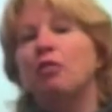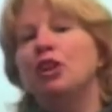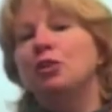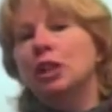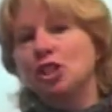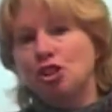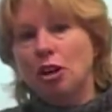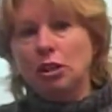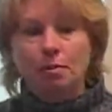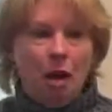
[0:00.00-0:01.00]
for you to
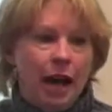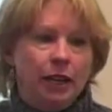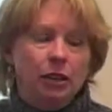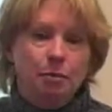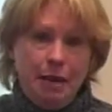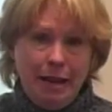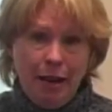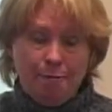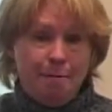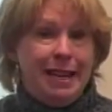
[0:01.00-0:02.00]
construct a model
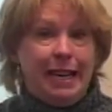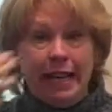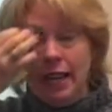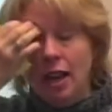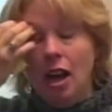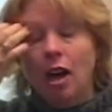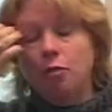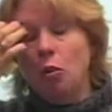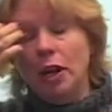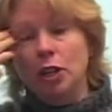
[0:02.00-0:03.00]
of meaning of
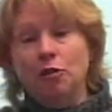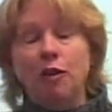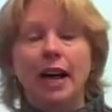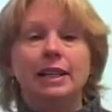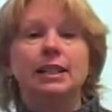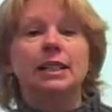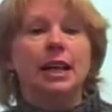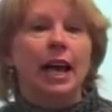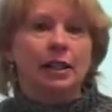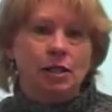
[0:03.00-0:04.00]
what you find in the
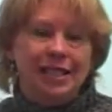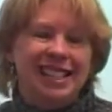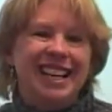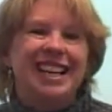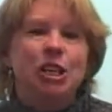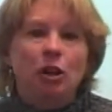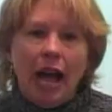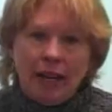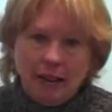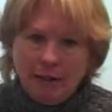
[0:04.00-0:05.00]
text. That's the
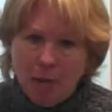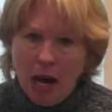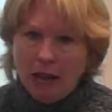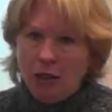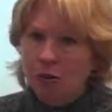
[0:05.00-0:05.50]
interactive model of the